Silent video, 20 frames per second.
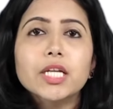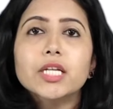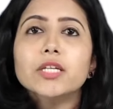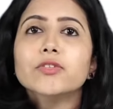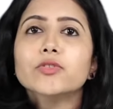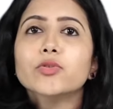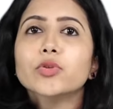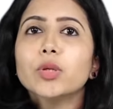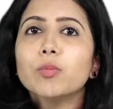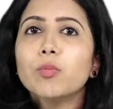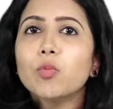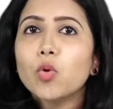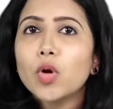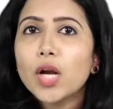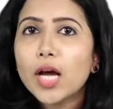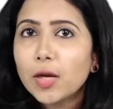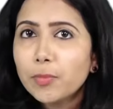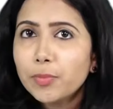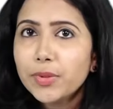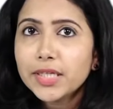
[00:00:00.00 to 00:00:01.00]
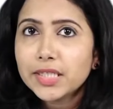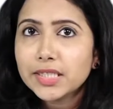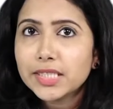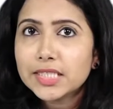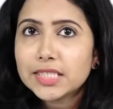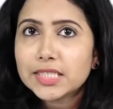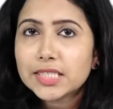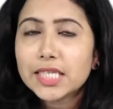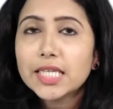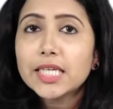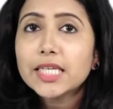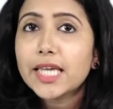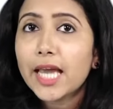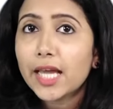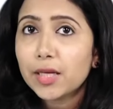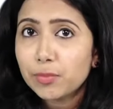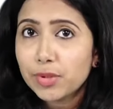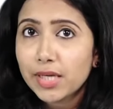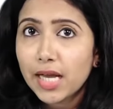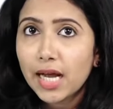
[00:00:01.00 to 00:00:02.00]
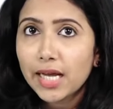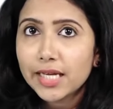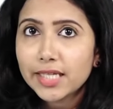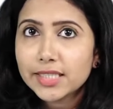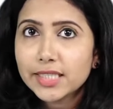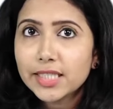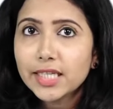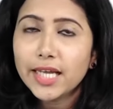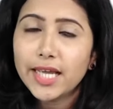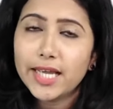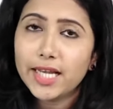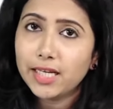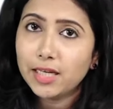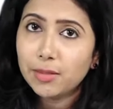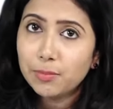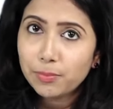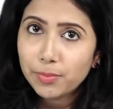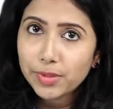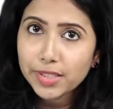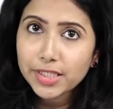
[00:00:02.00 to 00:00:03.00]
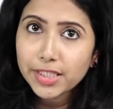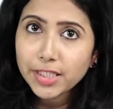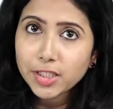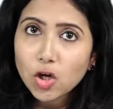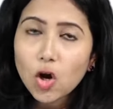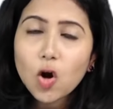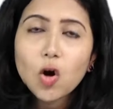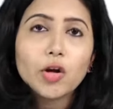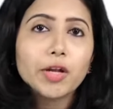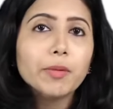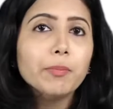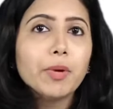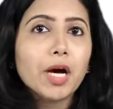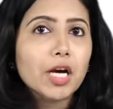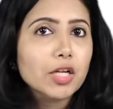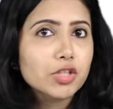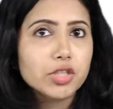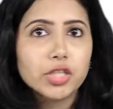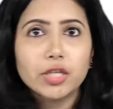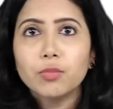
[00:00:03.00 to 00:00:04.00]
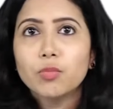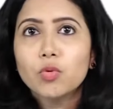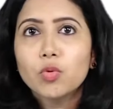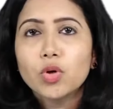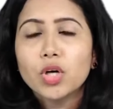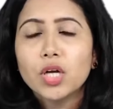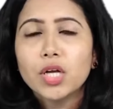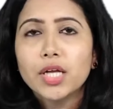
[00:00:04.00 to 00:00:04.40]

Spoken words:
So the molar pregnancy can be either a complete or a partial mole.